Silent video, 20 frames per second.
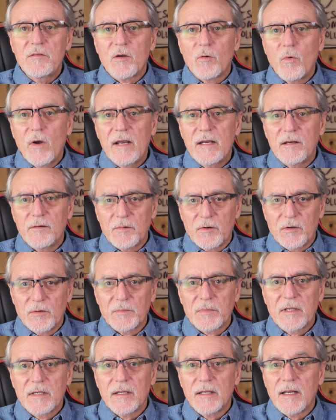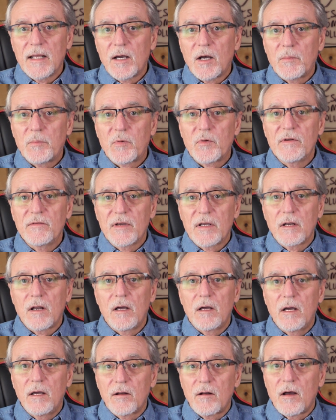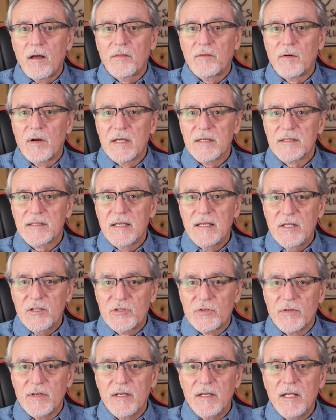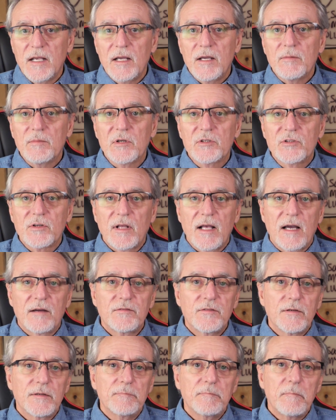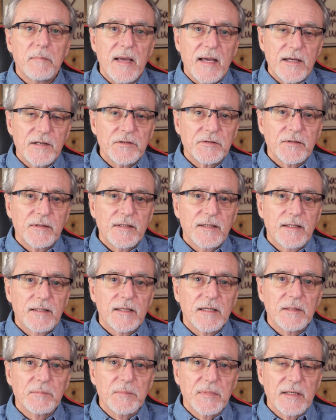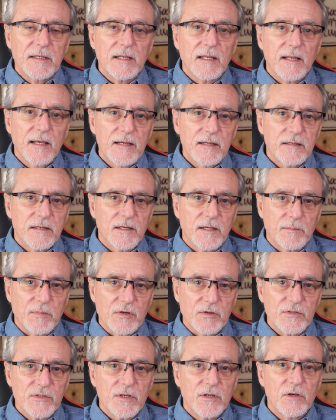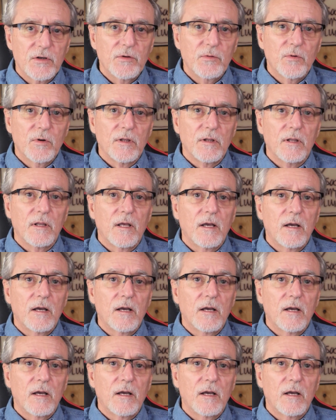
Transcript: the waiting room can help prevent unauthorized entry, but you'll have to manually admit latecomers who will